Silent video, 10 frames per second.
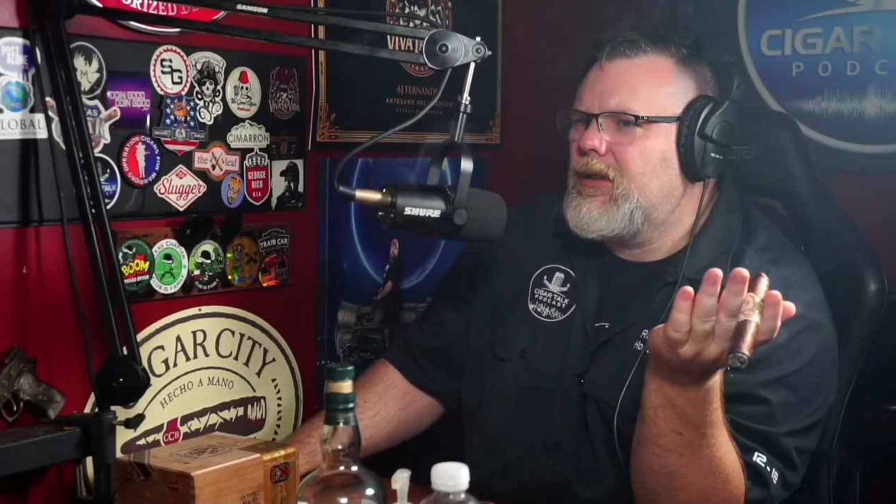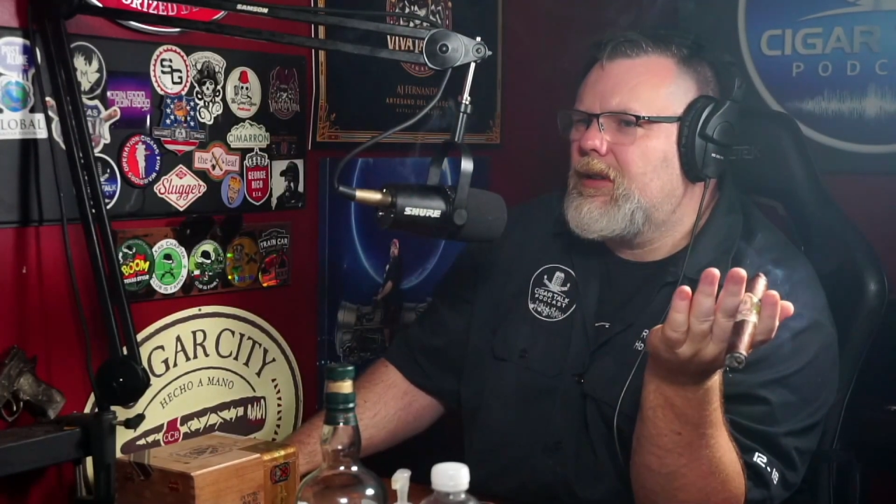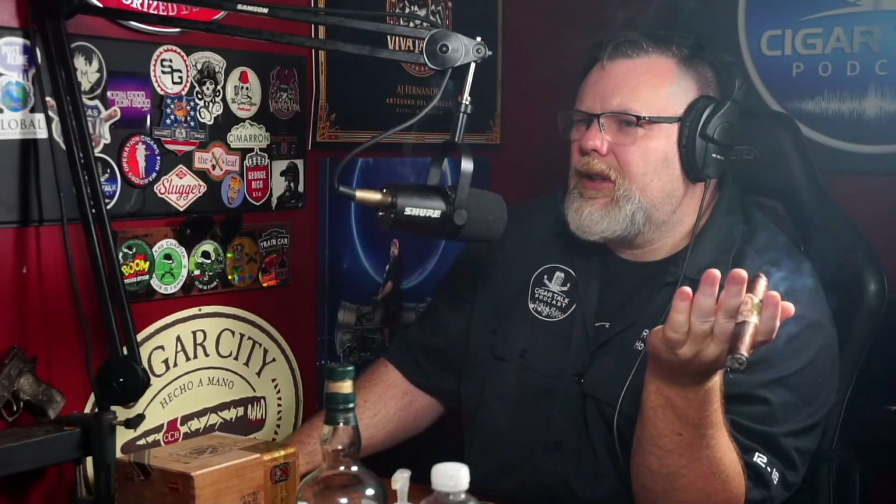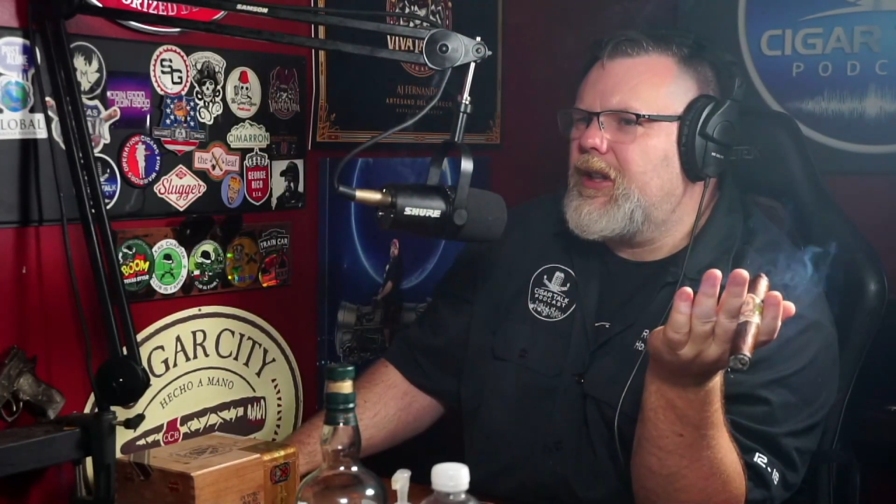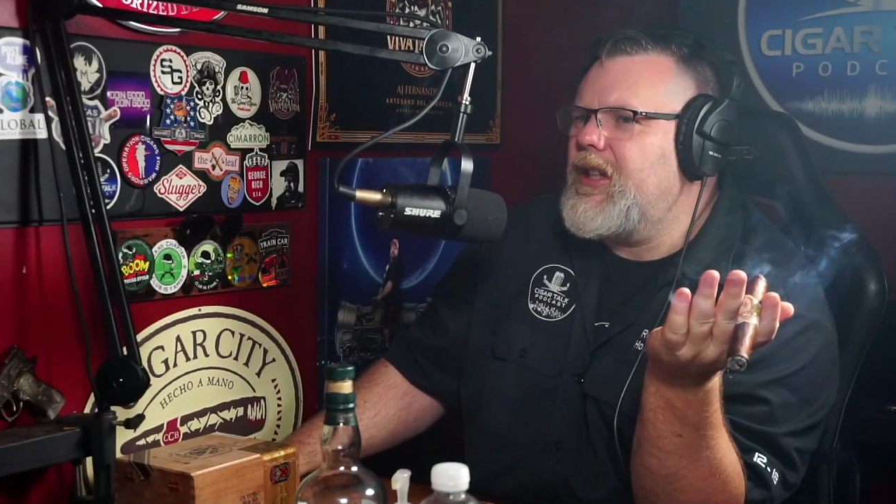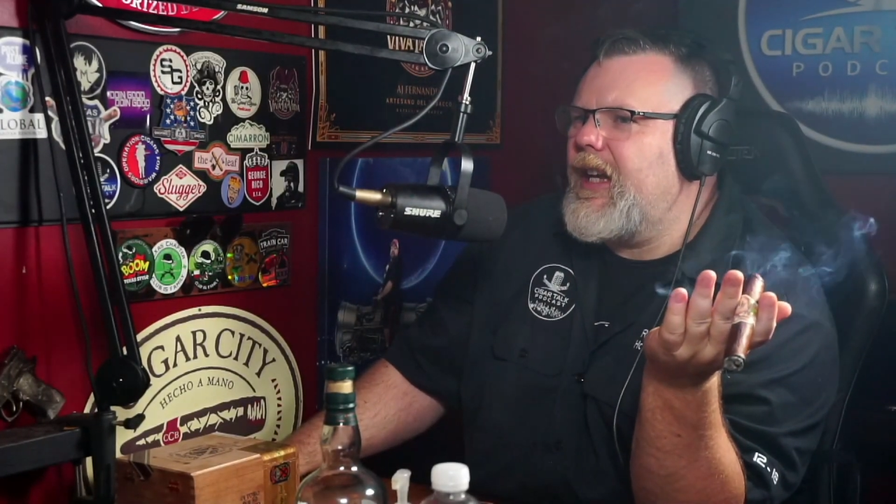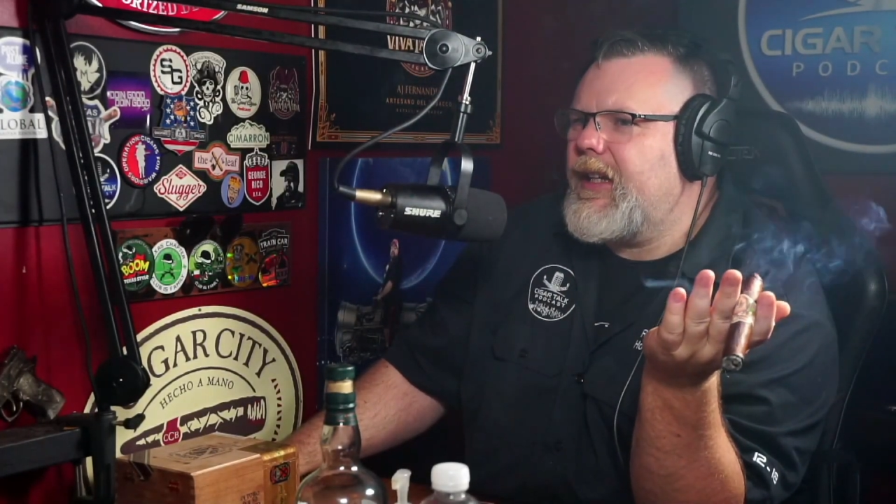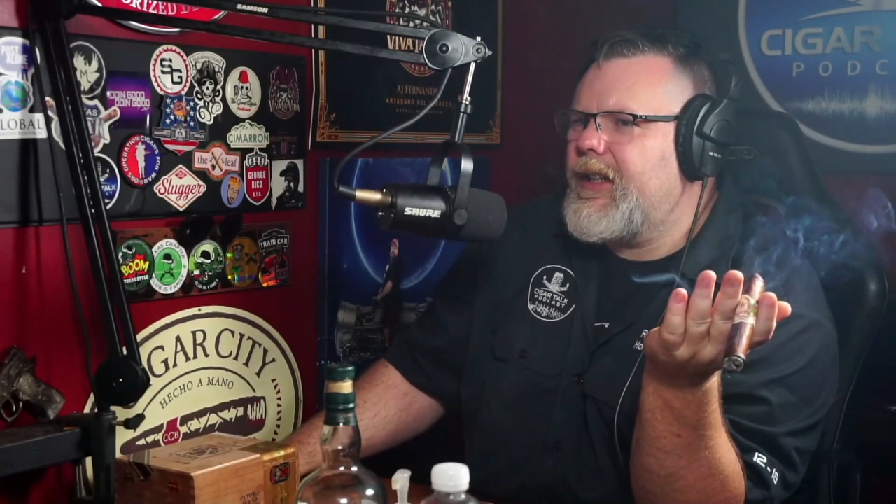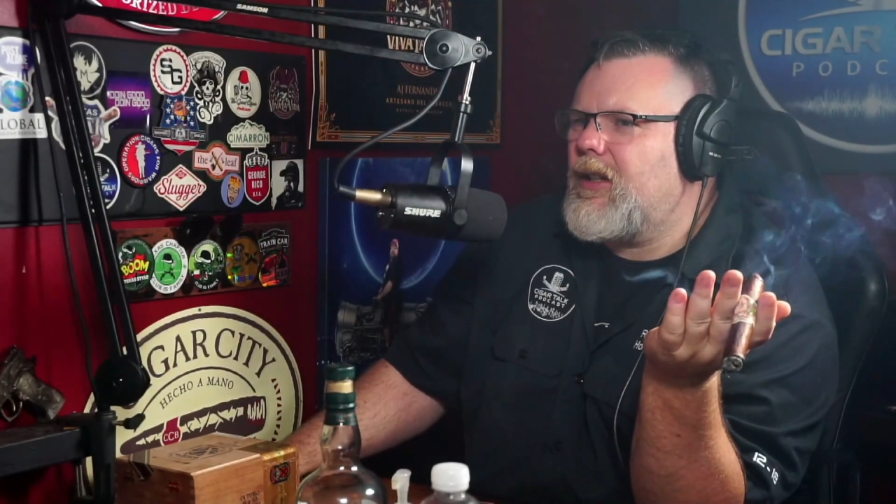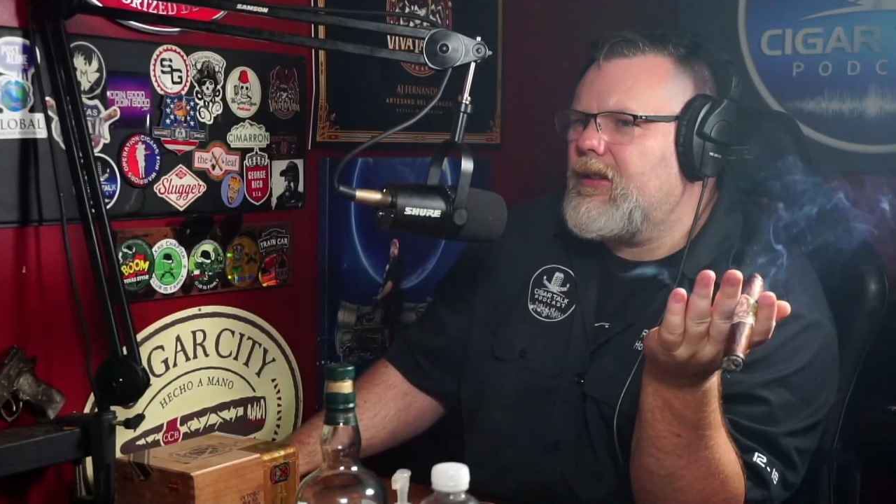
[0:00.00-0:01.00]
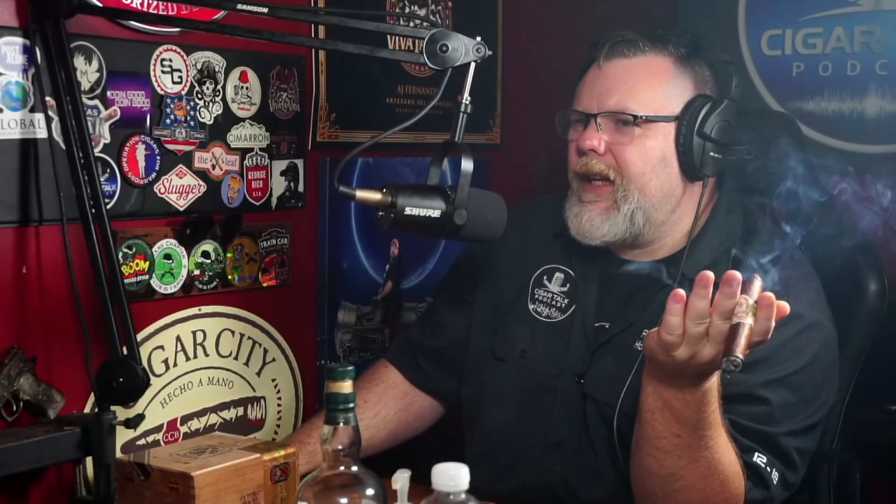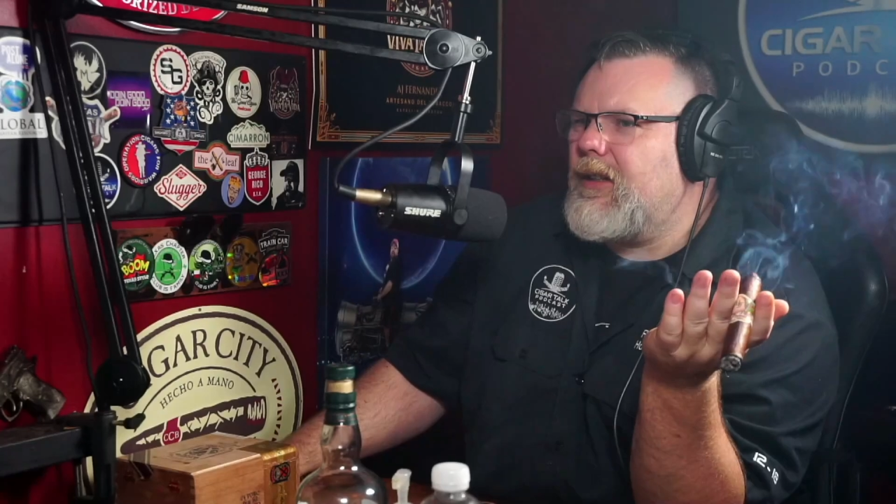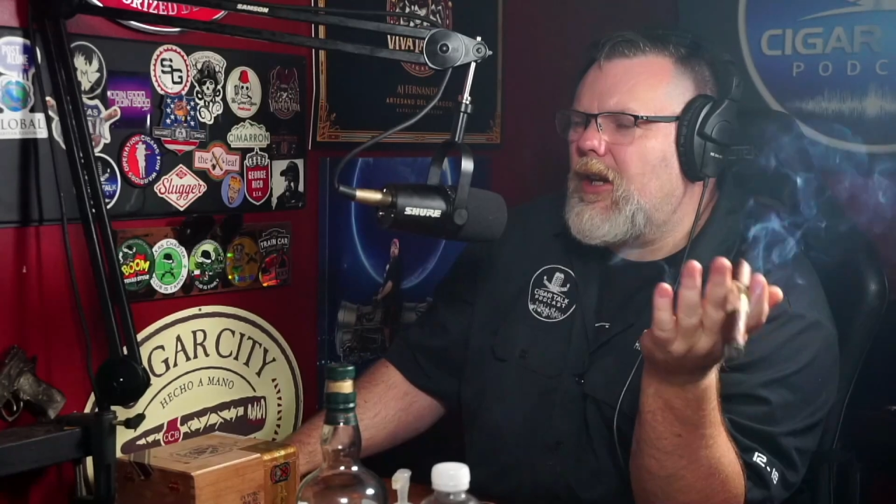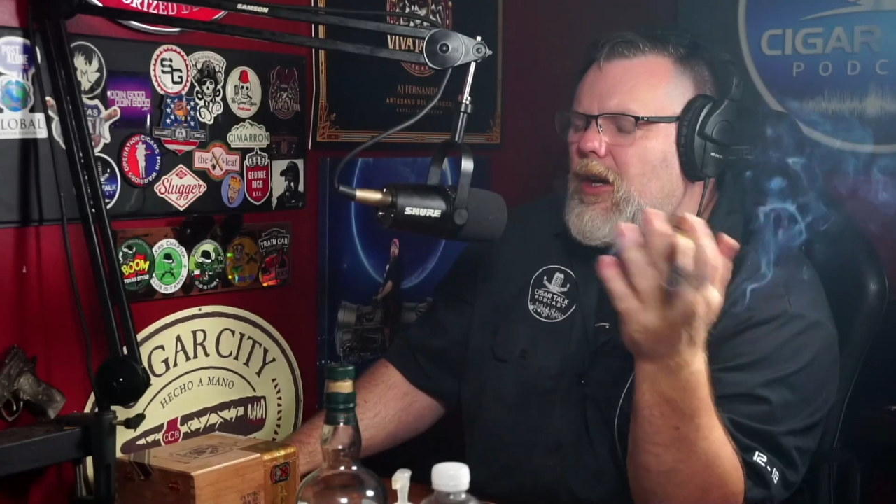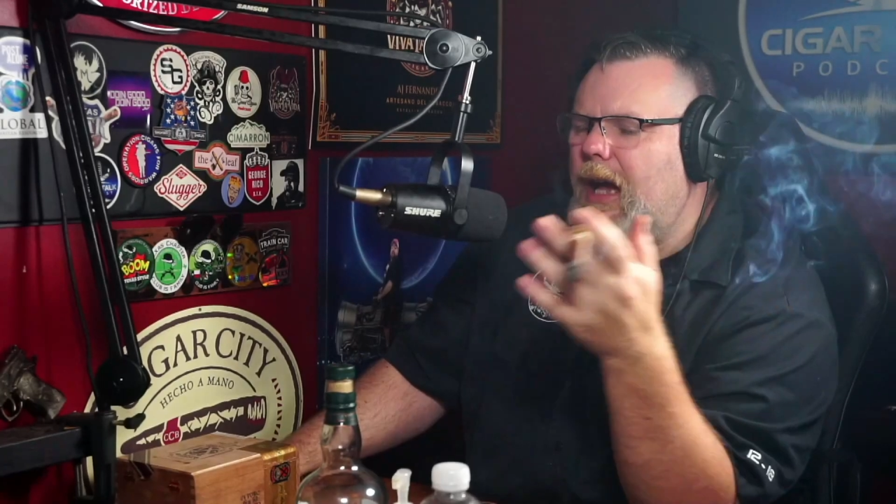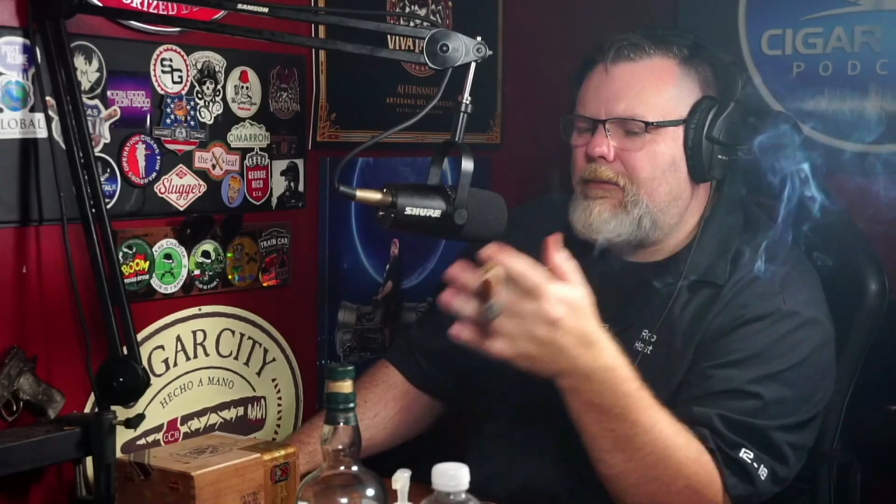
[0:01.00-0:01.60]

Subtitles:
Connecticut all day long.